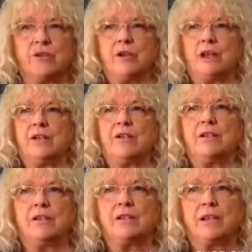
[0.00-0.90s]

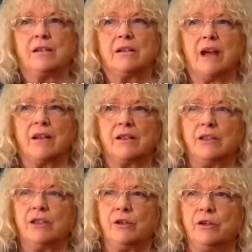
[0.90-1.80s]
creations that are
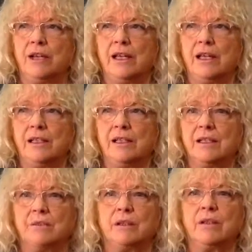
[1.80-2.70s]
actually tuning in
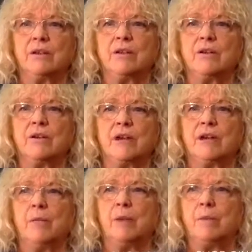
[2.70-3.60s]
to what is great
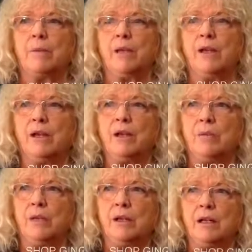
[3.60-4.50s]
about being
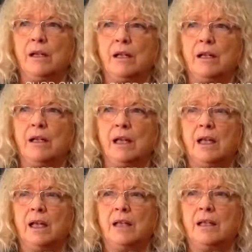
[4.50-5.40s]
human and
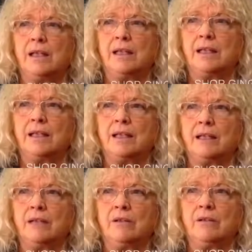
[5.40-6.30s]
in the next
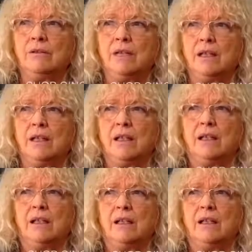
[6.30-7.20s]
cycle,
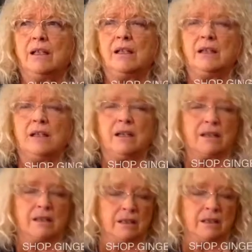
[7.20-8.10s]
you
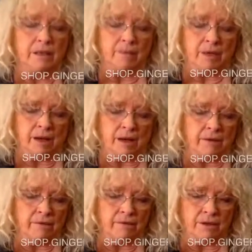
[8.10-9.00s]
gotta let me have a